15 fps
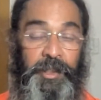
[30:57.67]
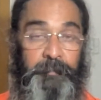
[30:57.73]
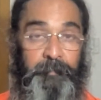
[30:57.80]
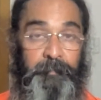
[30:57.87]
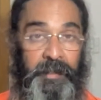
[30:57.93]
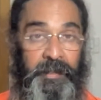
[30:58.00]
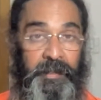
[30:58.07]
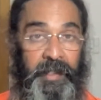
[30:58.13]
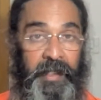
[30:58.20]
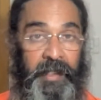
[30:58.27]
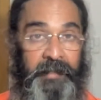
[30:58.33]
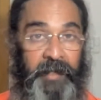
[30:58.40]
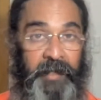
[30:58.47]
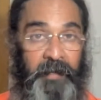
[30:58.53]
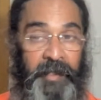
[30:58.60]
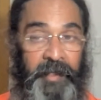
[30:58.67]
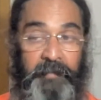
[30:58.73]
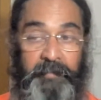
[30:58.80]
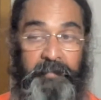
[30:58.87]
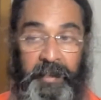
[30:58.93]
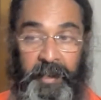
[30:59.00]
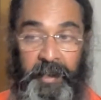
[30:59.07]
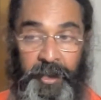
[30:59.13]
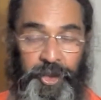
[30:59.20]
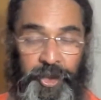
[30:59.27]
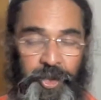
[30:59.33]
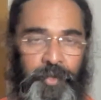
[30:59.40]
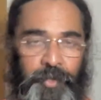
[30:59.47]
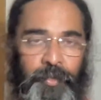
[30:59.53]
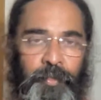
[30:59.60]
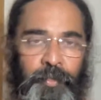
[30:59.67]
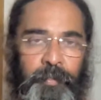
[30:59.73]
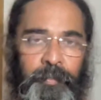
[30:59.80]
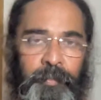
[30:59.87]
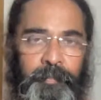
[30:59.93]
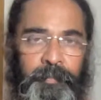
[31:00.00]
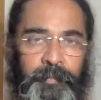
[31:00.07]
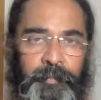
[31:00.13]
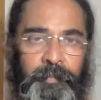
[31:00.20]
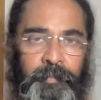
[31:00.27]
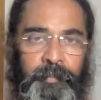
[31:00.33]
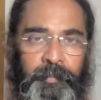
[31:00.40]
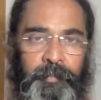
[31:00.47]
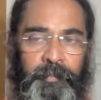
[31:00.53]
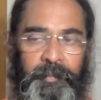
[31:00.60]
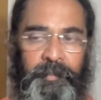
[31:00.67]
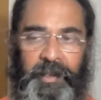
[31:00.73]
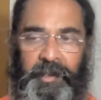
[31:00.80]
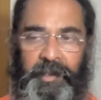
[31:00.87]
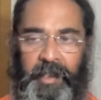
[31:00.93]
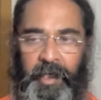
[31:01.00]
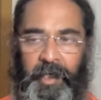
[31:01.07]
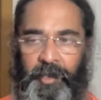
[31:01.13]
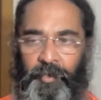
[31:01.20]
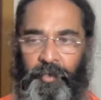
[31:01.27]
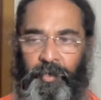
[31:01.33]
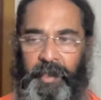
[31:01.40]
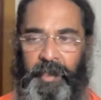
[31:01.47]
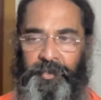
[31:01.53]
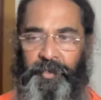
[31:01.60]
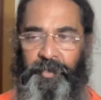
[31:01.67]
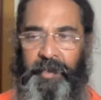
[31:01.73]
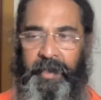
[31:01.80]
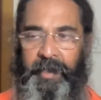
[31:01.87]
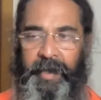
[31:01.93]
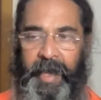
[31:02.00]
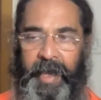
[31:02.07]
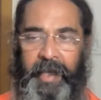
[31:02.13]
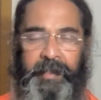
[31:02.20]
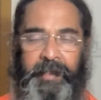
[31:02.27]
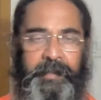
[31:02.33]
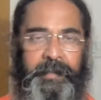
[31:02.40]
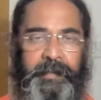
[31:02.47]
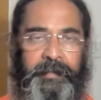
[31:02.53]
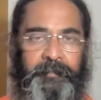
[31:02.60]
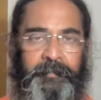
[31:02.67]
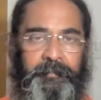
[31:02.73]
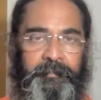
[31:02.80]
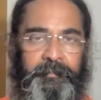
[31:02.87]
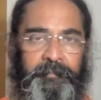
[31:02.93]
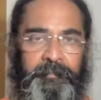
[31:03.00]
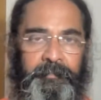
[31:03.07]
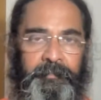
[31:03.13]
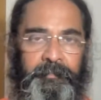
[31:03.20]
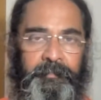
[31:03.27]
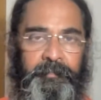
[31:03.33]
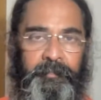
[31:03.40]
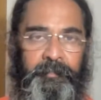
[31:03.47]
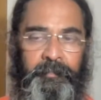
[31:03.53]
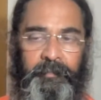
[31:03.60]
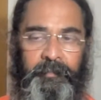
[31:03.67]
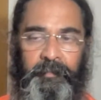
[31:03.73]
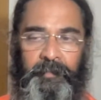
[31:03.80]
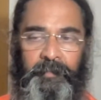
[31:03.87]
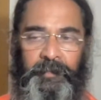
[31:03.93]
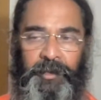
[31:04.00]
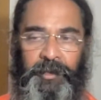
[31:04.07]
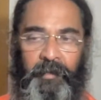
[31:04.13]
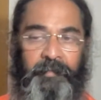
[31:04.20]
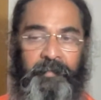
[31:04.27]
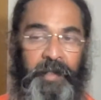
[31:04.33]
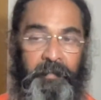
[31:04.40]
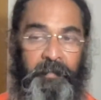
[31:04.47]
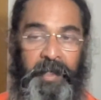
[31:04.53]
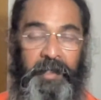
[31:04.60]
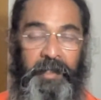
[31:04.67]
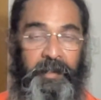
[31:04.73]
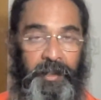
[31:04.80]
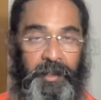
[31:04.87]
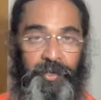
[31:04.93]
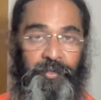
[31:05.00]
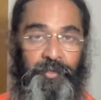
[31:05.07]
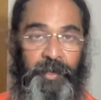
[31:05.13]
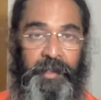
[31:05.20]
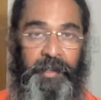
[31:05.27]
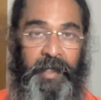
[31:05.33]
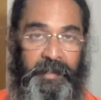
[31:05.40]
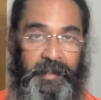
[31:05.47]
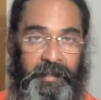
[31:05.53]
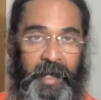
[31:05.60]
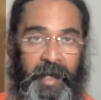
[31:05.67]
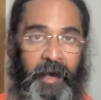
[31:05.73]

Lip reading: Sparsanadvapi, he may touch you. They generally don't touch with their hands. Some of them may touch you with their